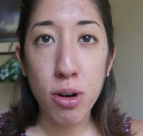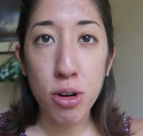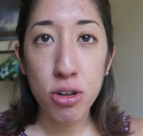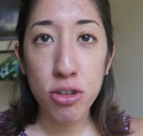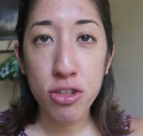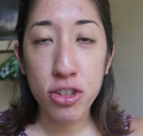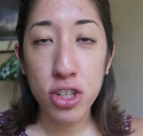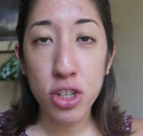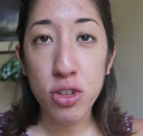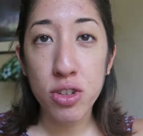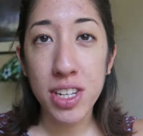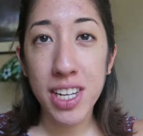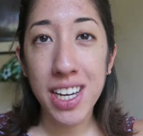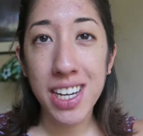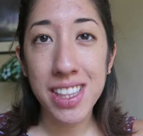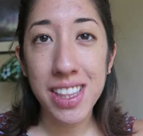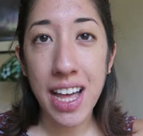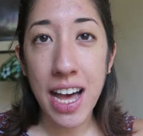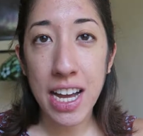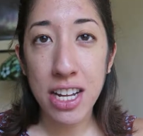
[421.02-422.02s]
most
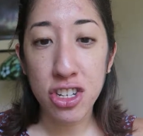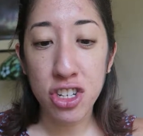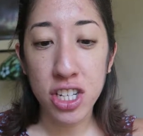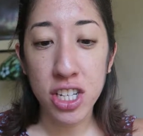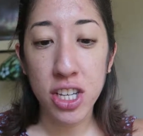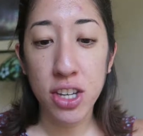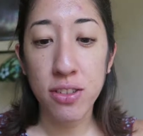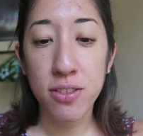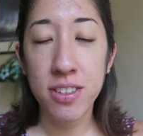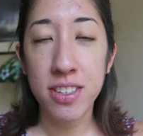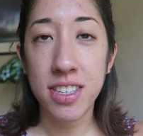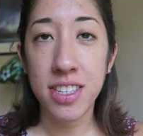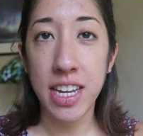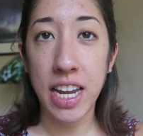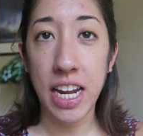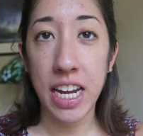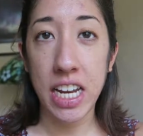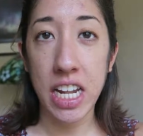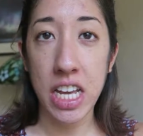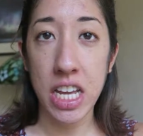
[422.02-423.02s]
unique lodging you've
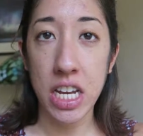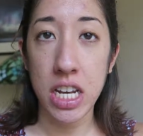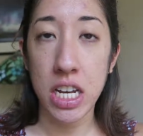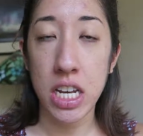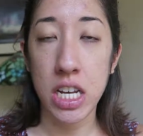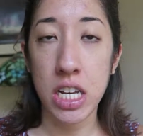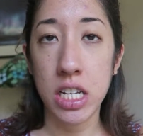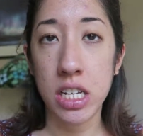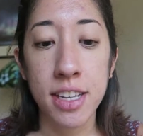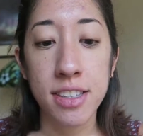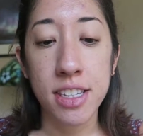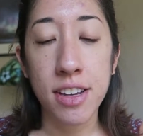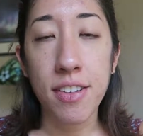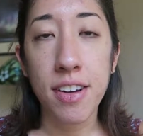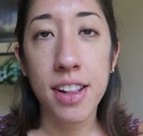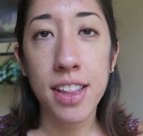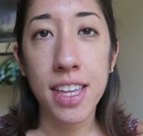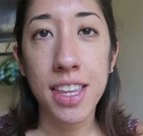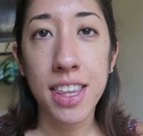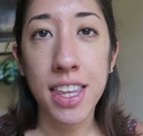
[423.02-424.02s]
stayed in?
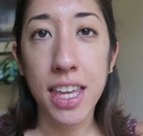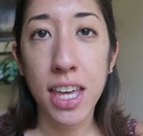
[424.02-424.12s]
Definitely